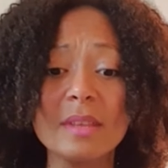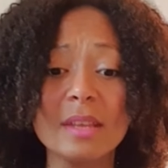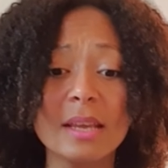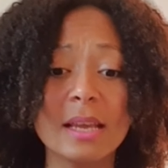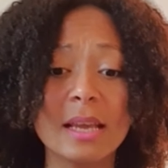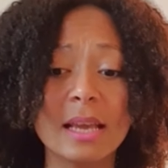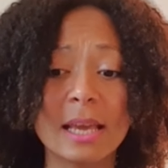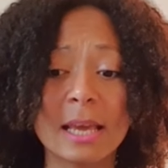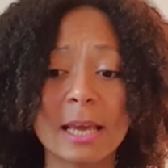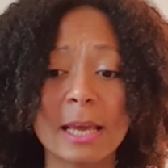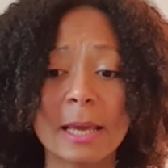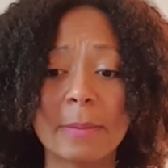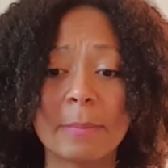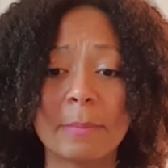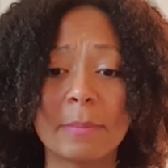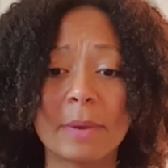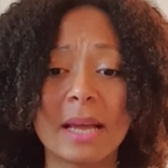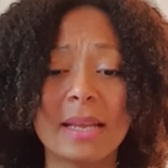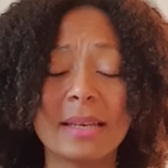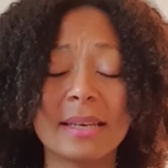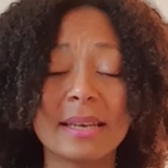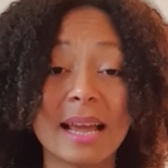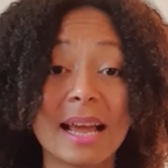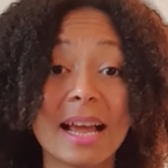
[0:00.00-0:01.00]
and
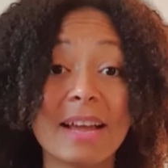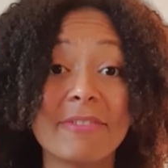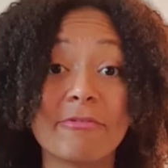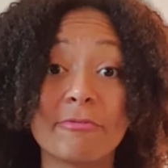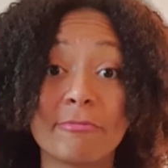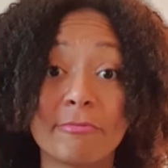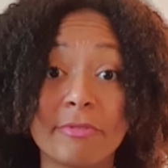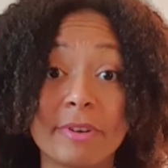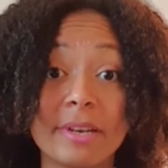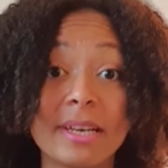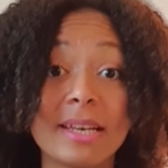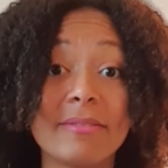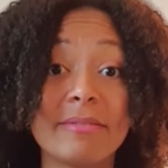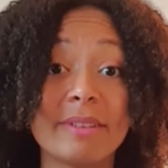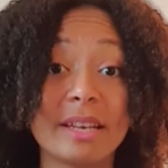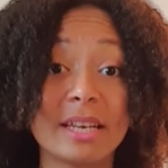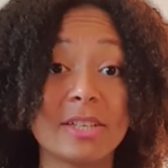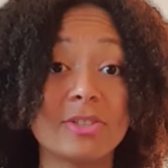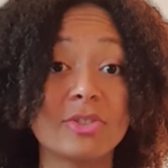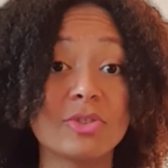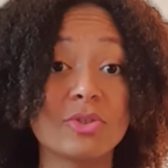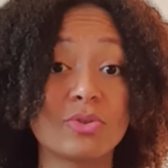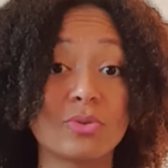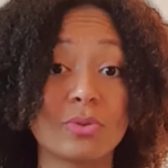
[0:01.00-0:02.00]
I've really
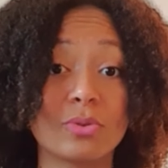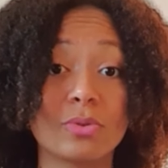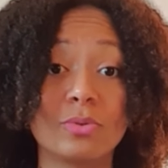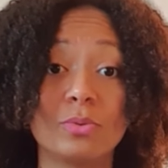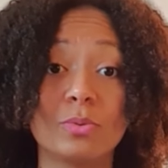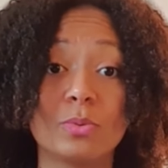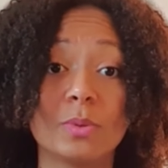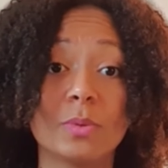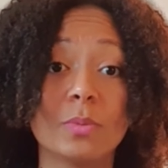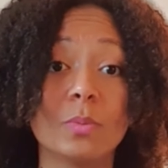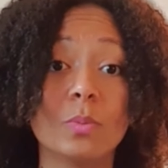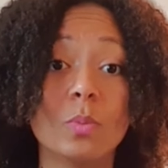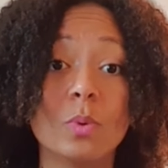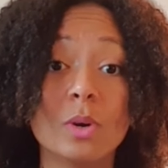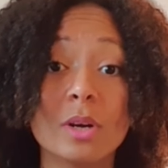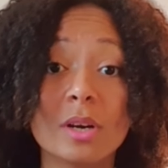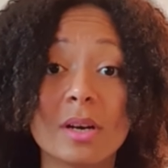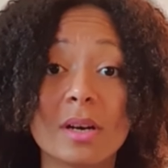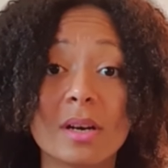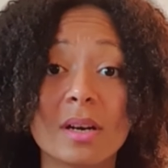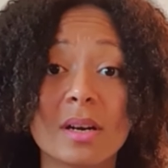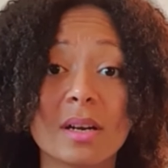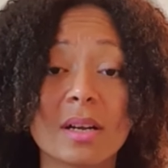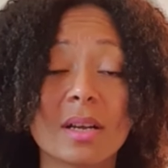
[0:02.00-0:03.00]
struggled with
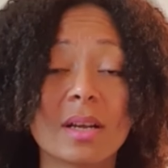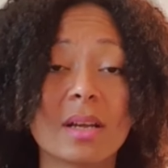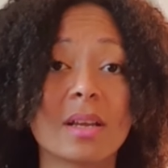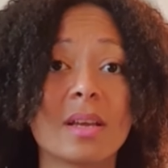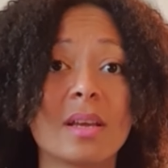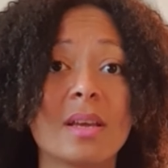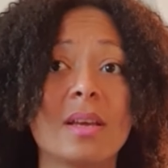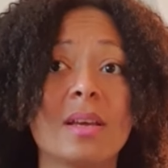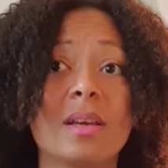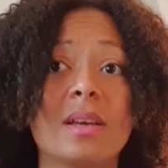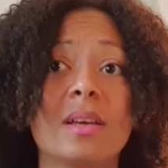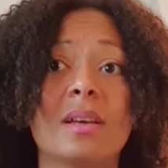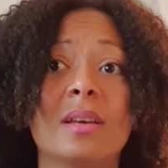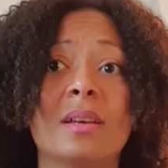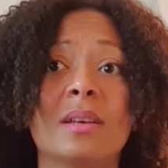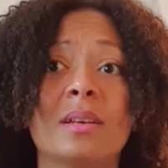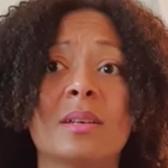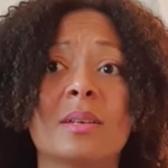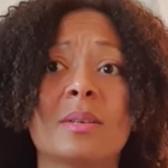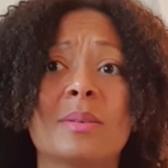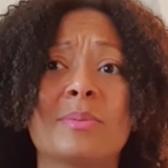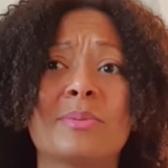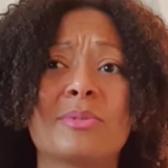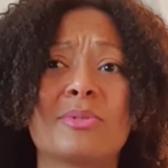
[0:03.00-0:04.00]
work,
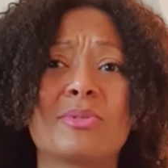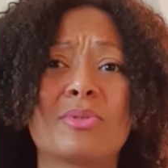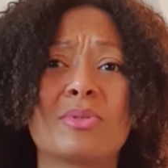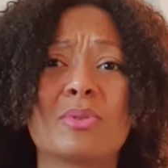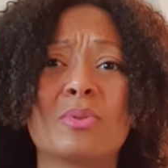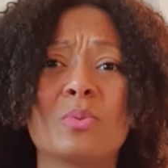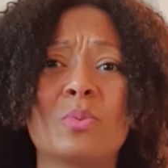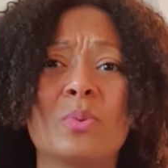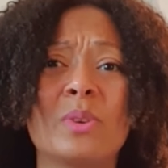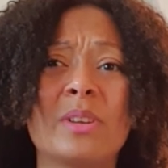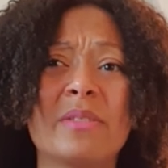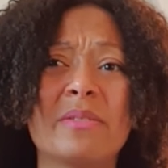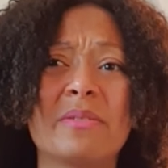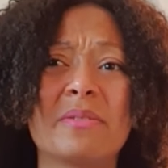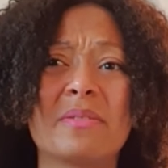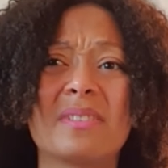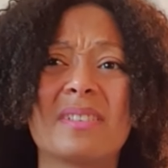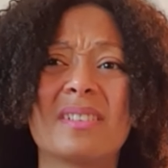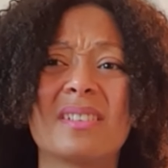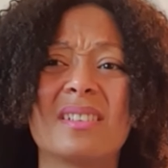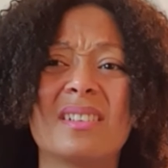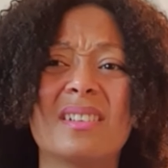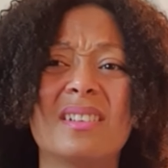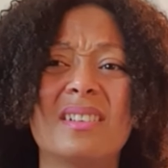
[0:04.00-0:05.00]
struggled with,
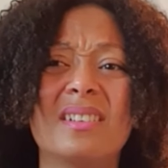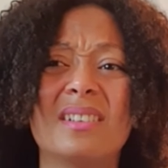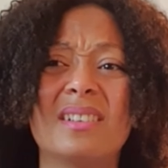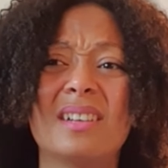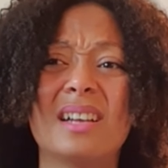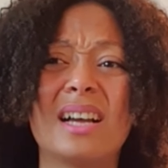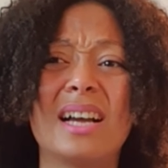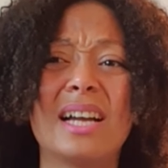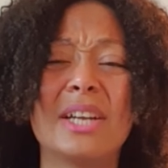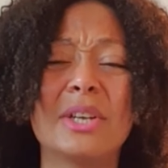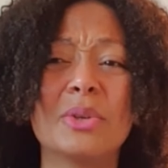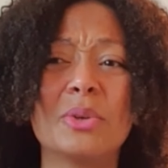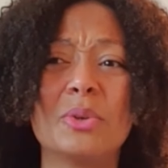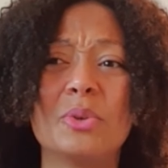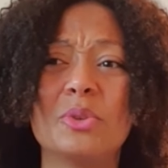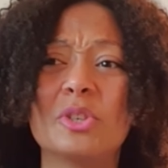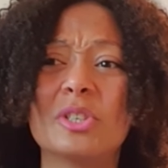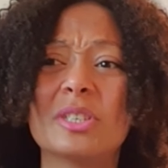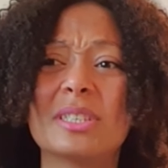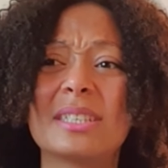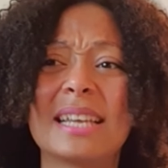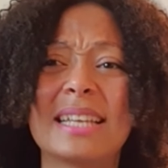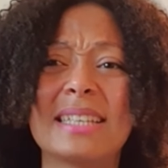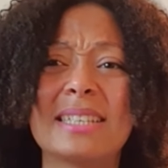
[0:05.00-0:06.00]
I don't know,
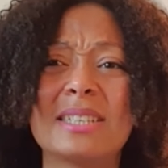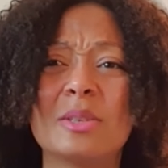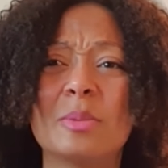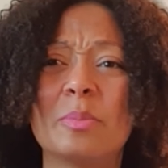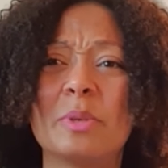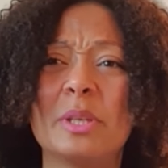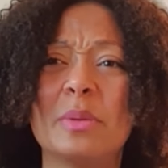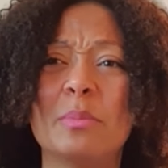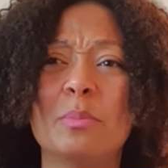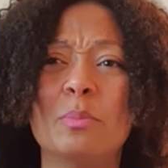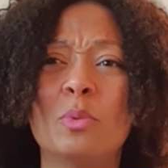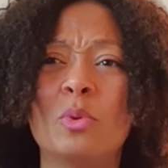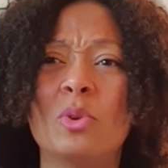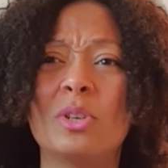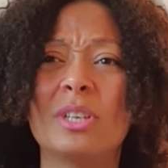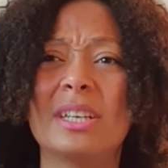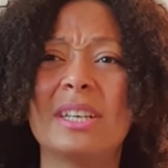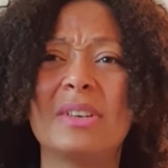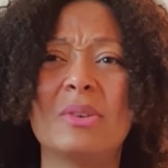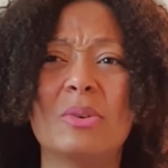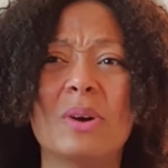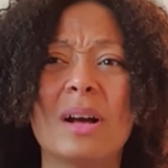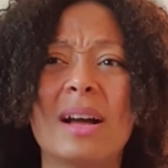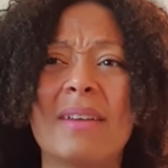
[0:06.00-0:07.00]
just getting up in the morning
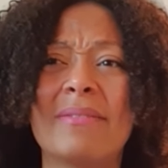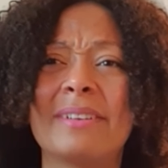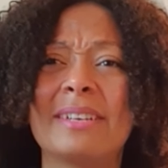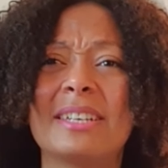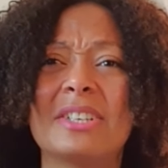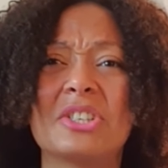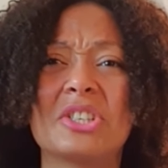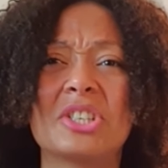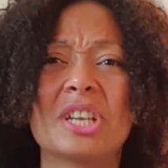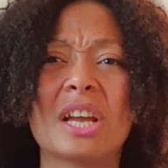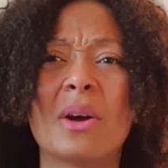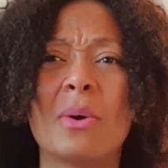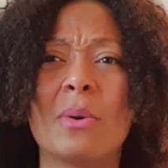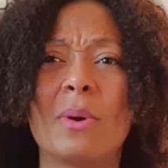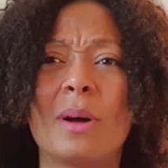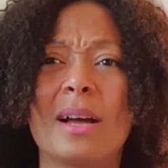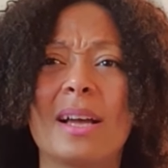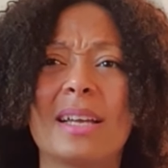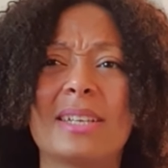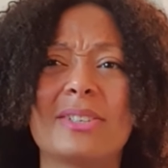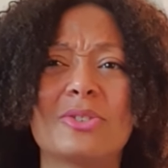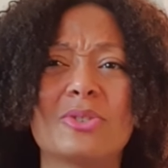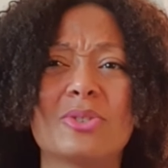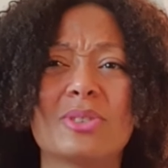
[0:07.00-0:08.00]
or having a shower.
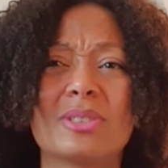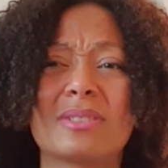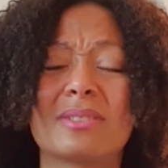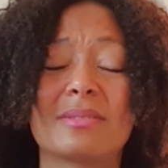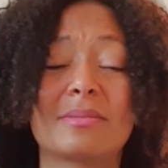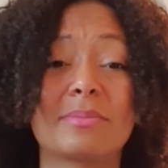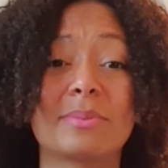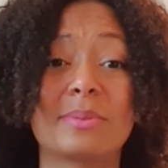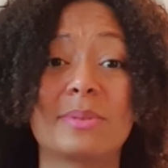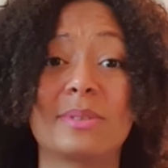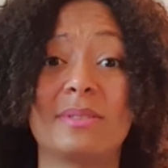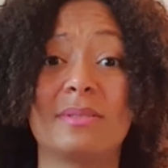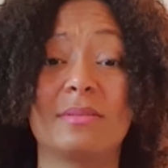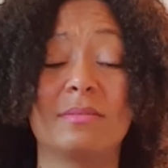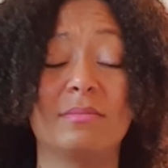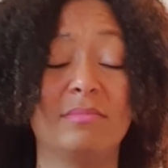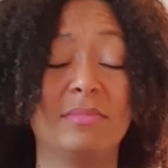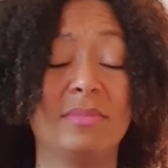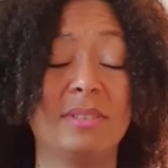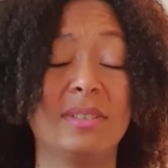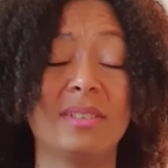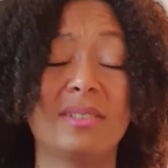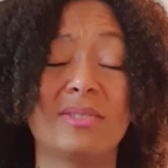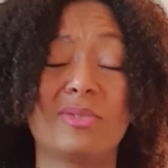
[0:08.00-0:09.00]
It's just,
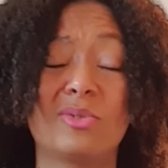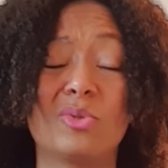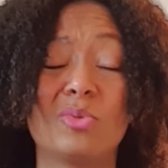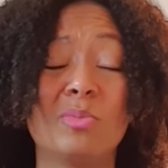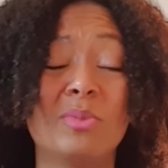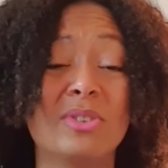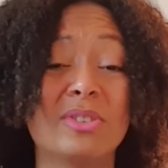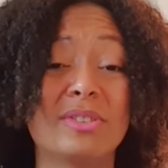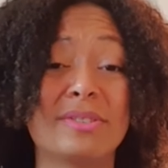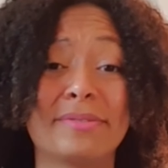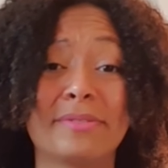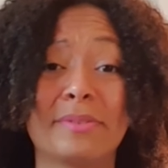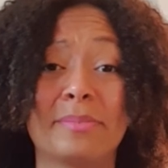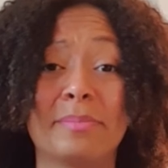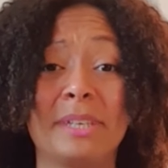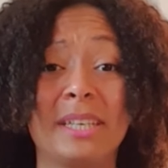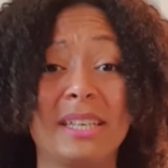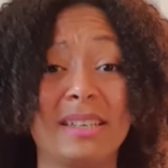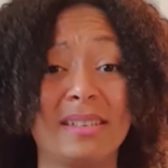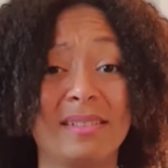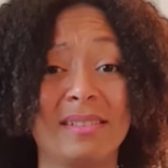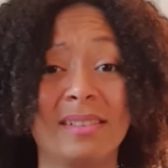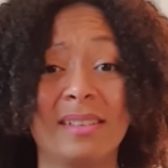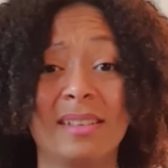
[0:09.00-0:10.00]
it's too much for me.
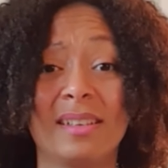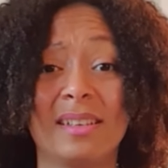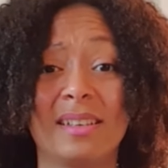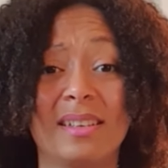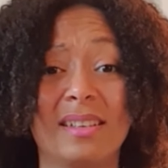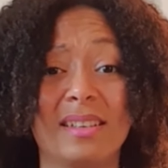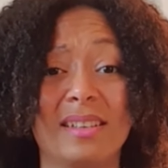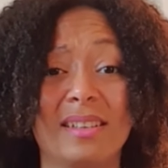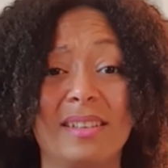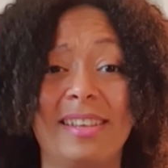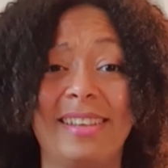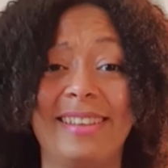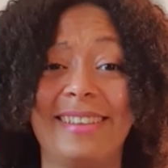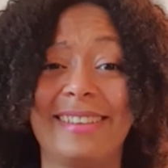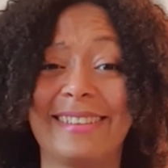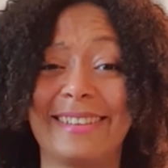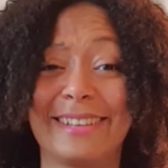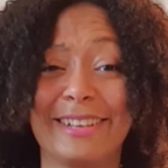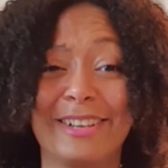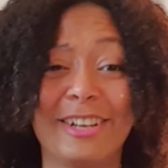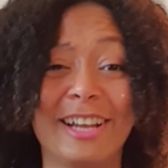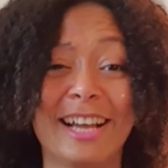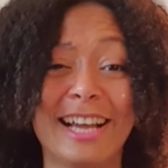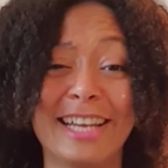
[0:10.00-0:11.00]

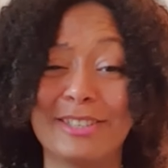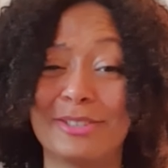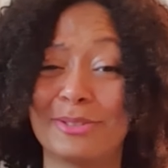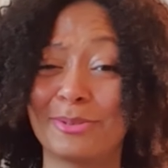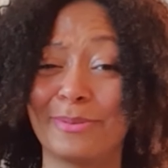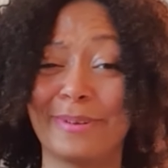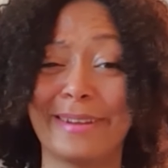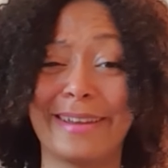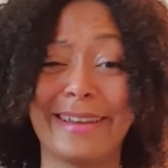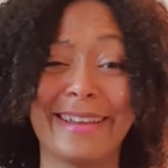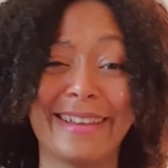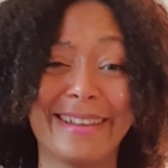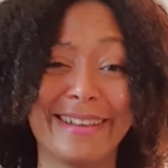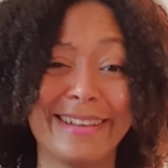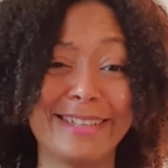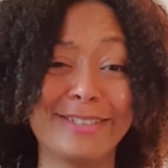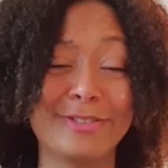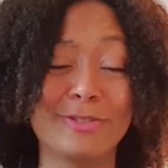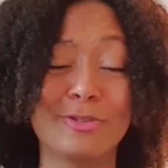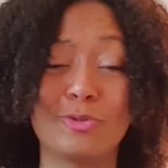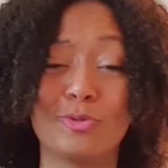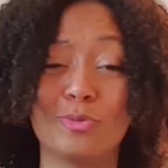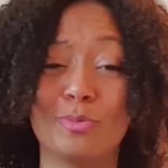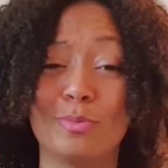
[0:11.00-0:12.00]
I swear,
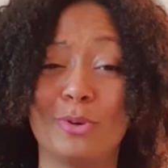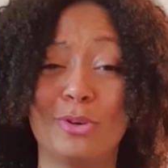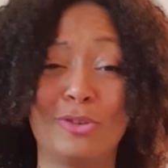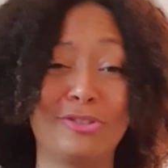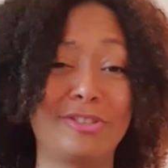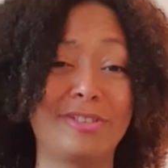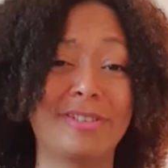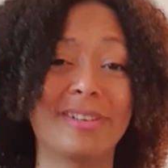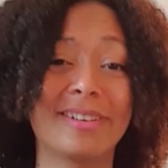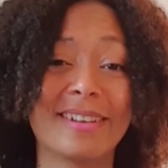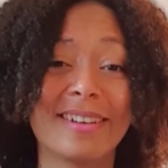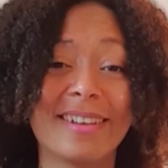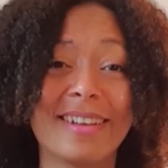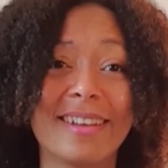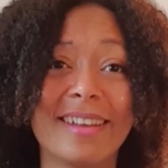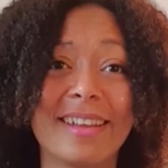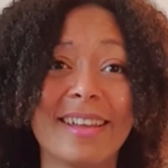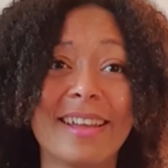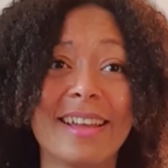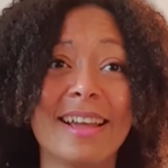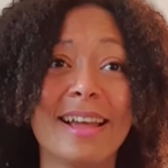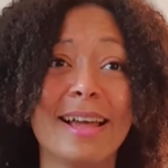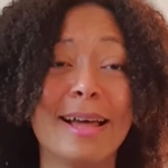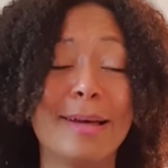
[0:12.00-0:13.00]
it's too much.
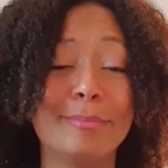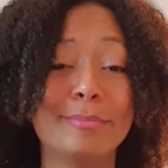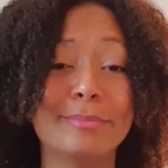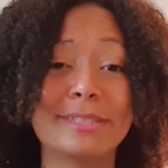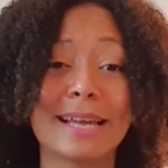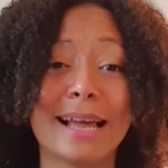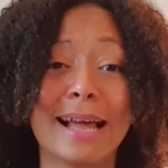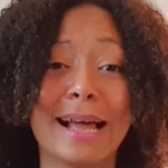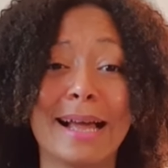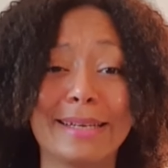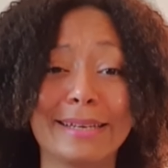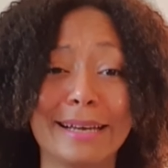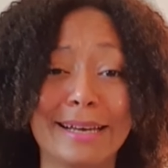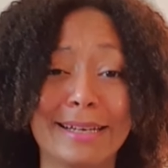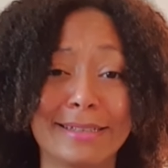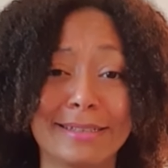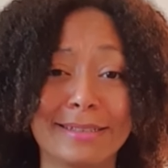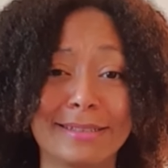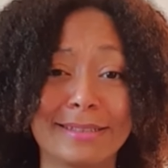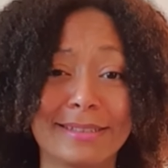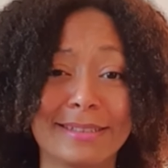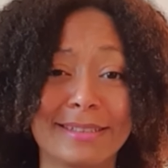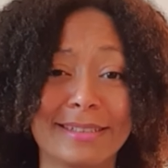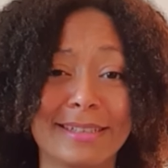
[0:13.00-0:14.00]
I'm tired.
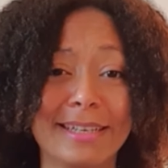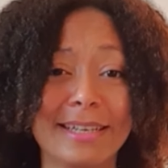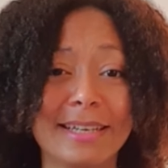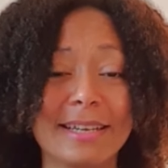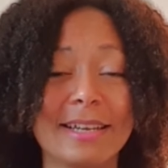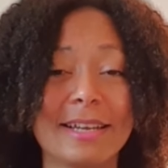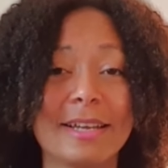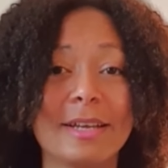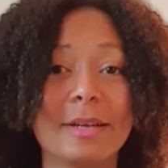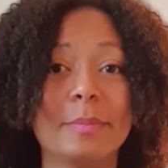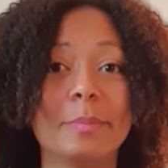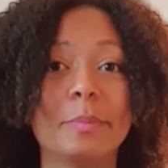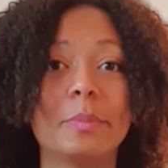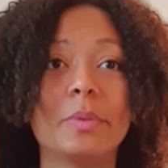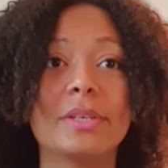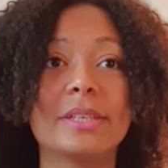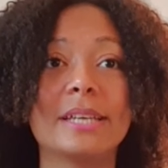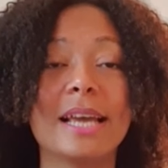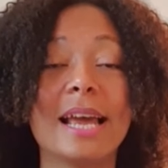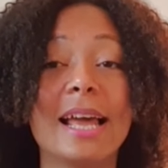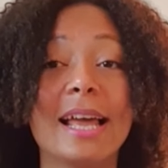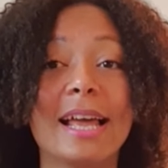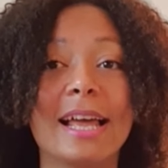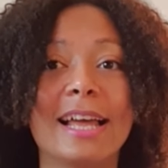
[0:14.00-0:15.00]
But
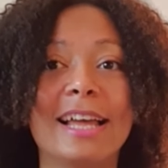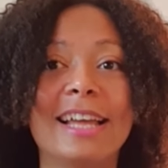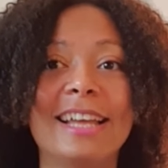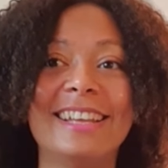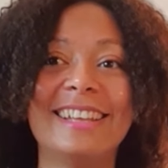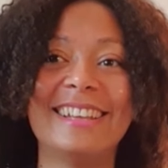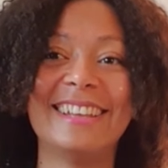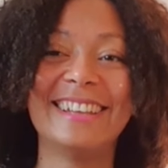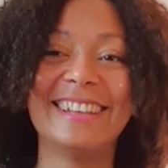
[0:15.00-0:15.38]
yeah.